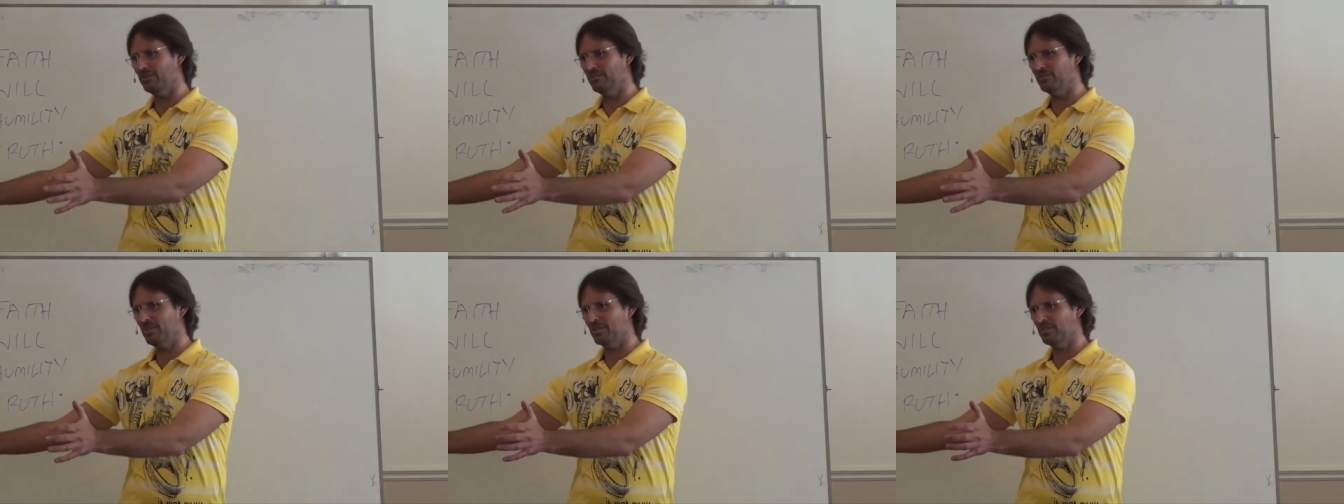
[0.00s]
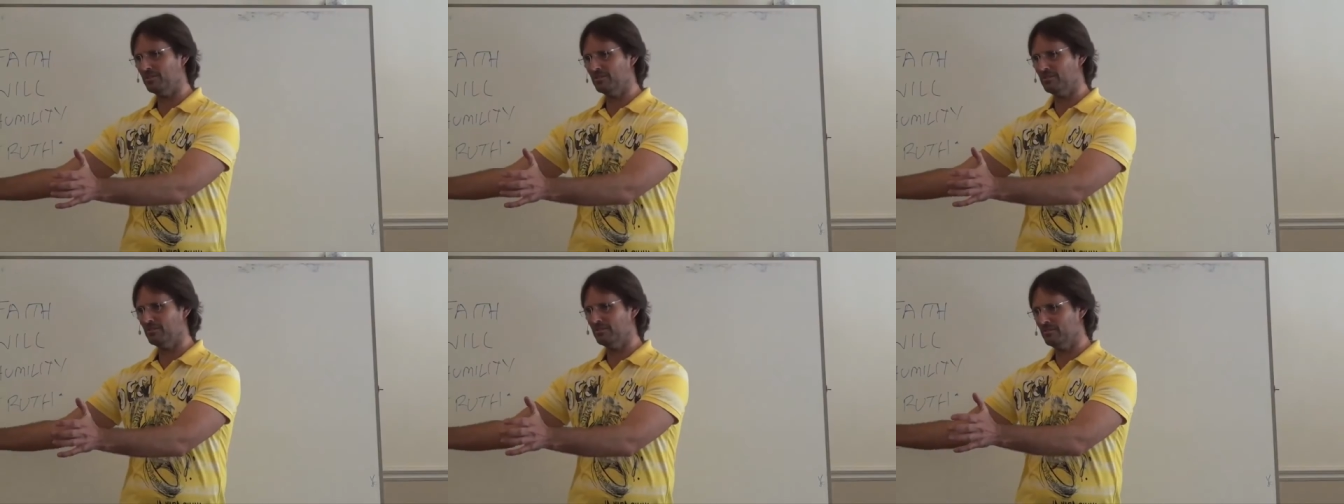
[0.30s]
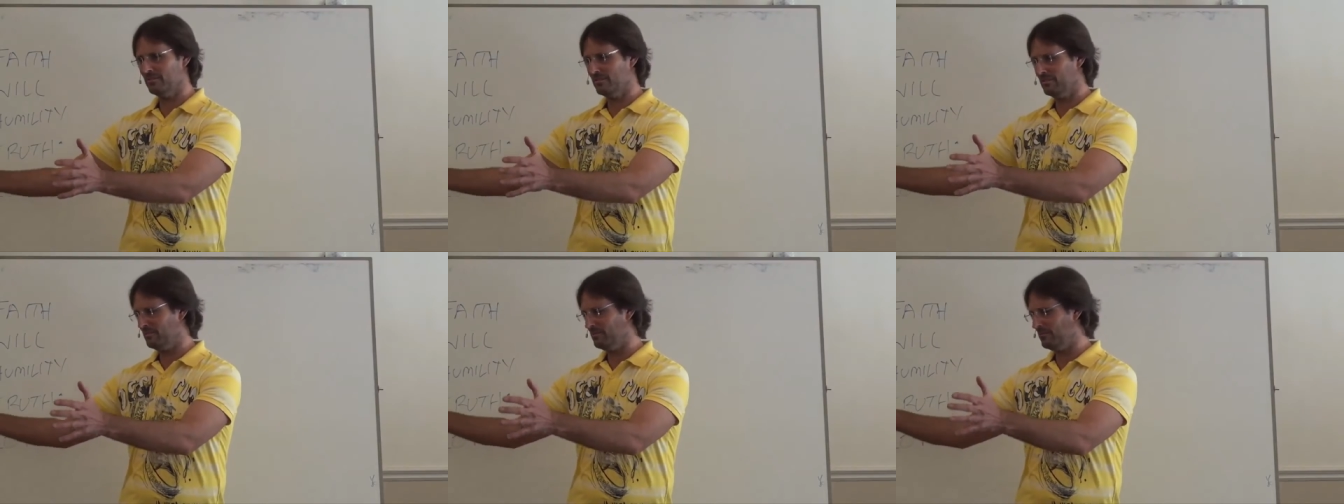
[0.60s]
insects
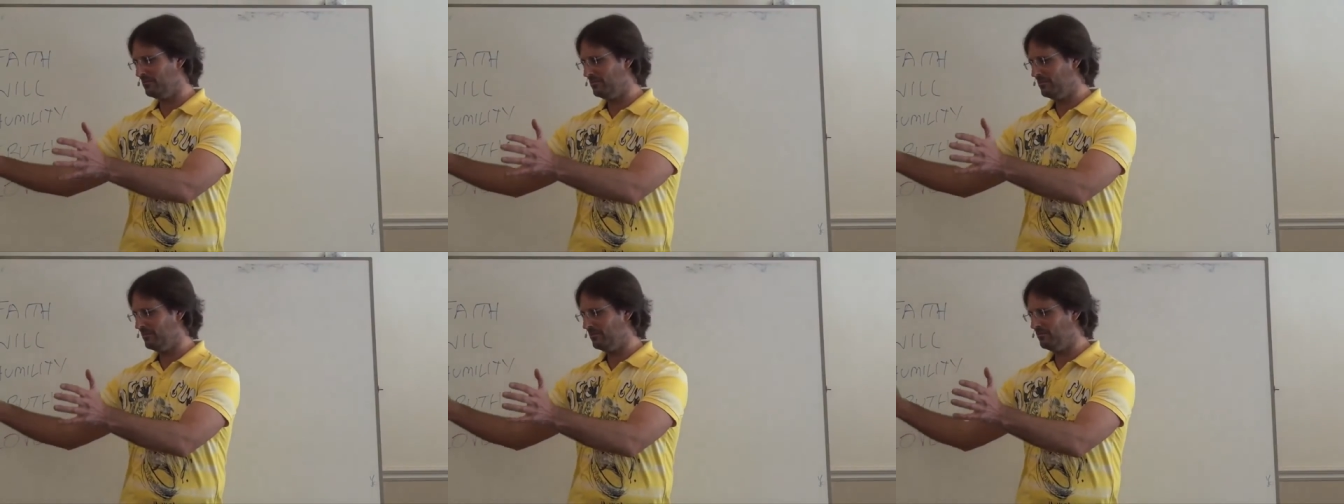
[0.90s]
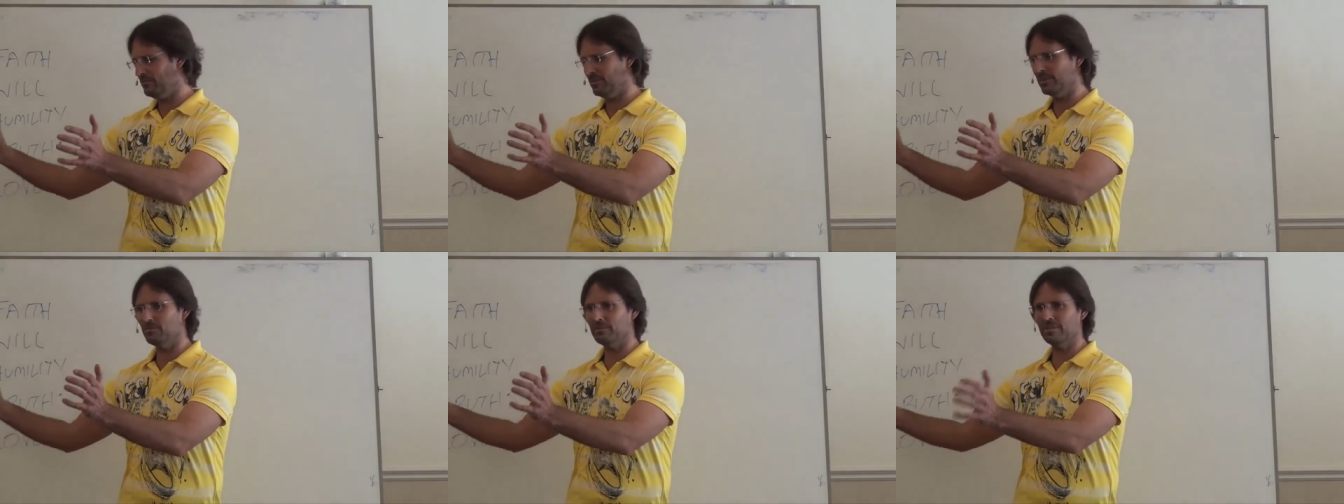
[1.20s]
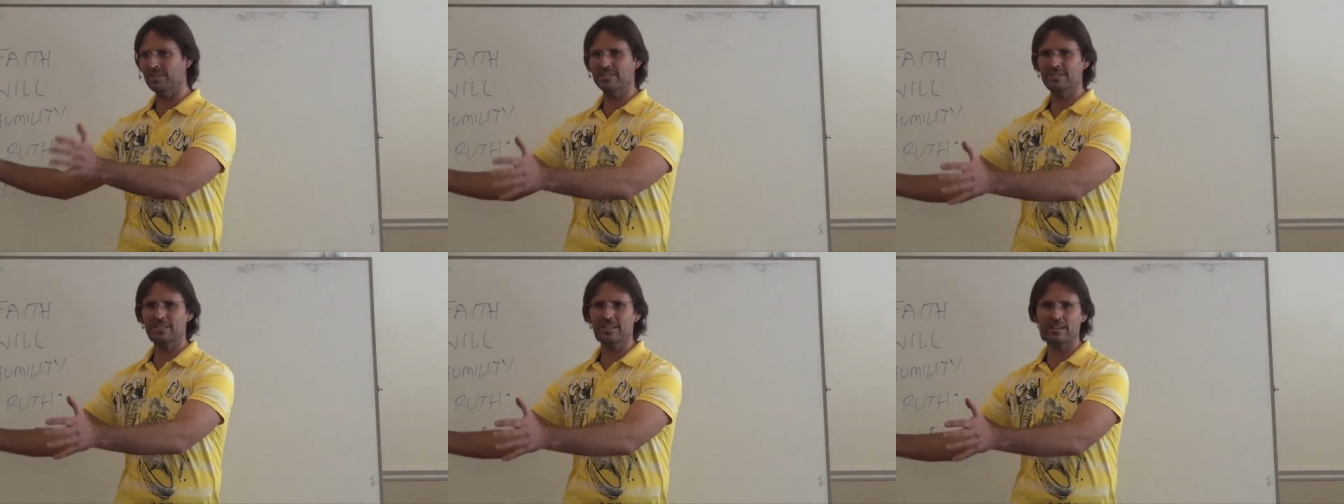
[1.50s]

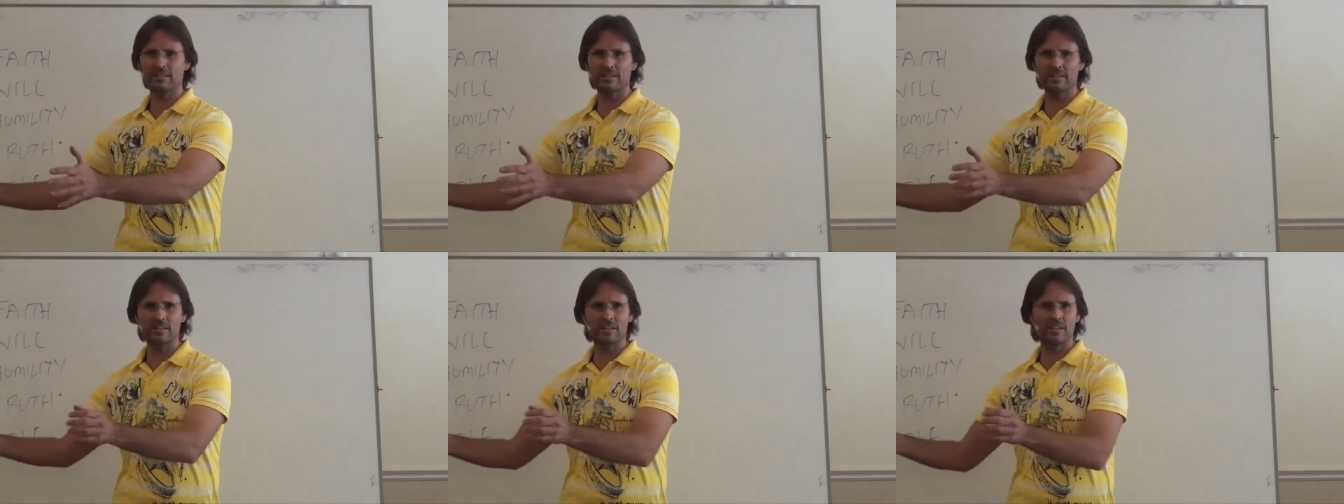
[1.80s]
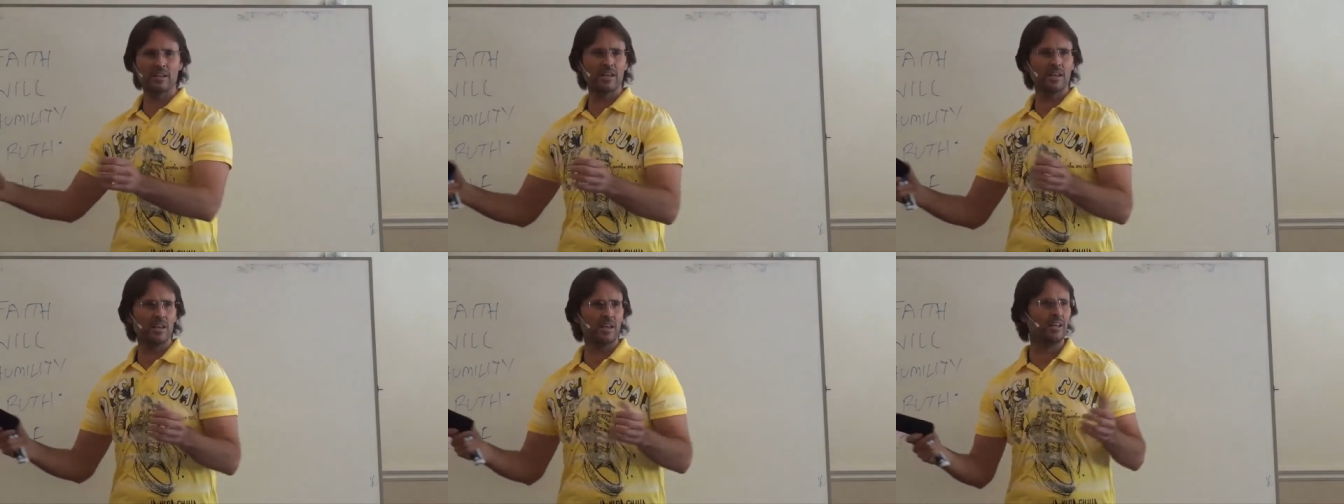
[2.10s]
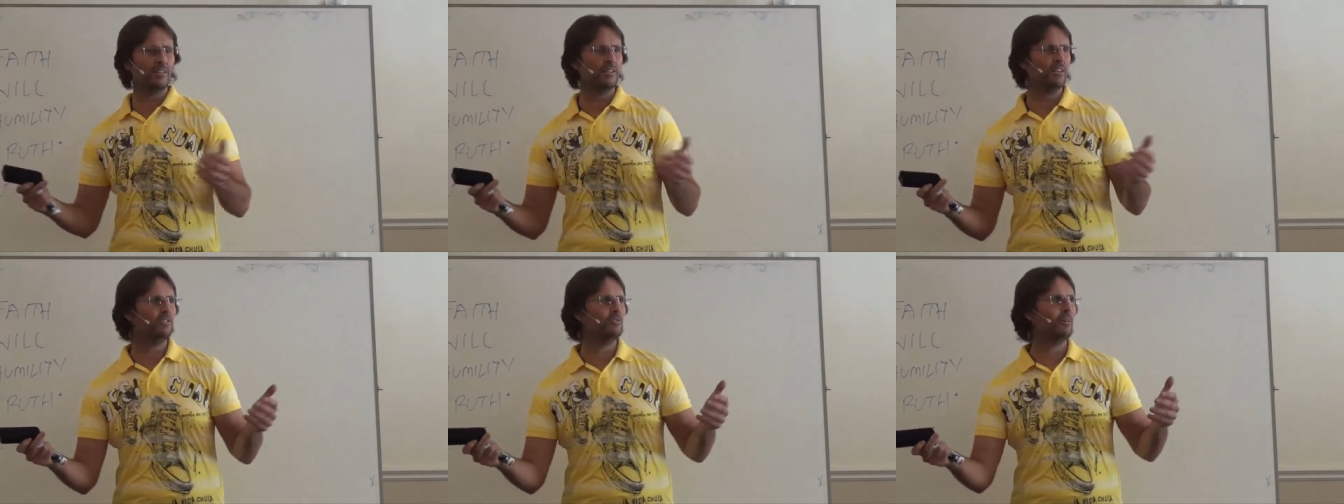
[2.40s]
frequently together,
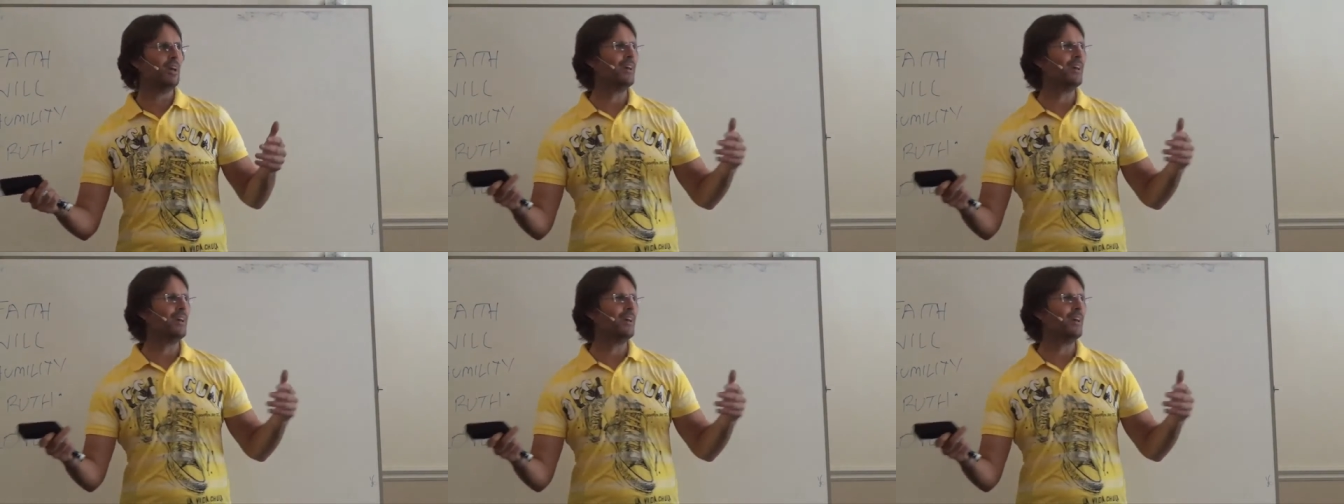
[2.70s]
and then you